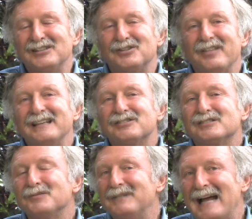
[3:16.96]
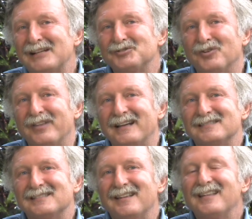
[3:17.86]
So these are some natural
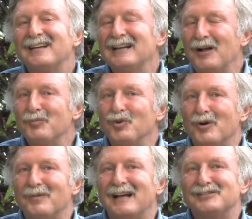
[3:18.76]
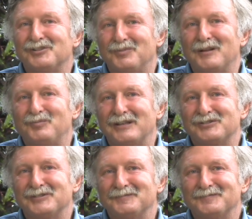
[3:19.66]
things that can help normalize your blood
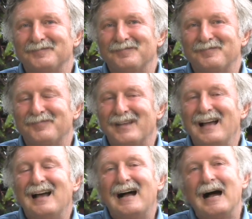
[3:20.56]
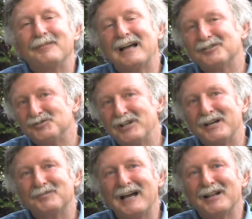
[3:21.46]
pressure. I'm Dr.
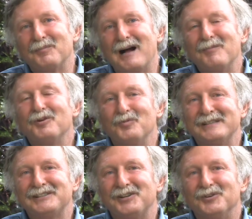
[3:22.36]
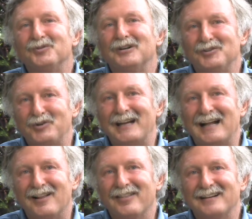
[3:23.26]
Jacob Teitelbaum, wishing you great
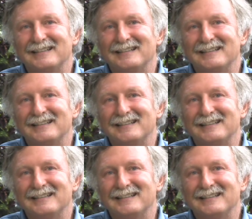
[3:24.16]
health.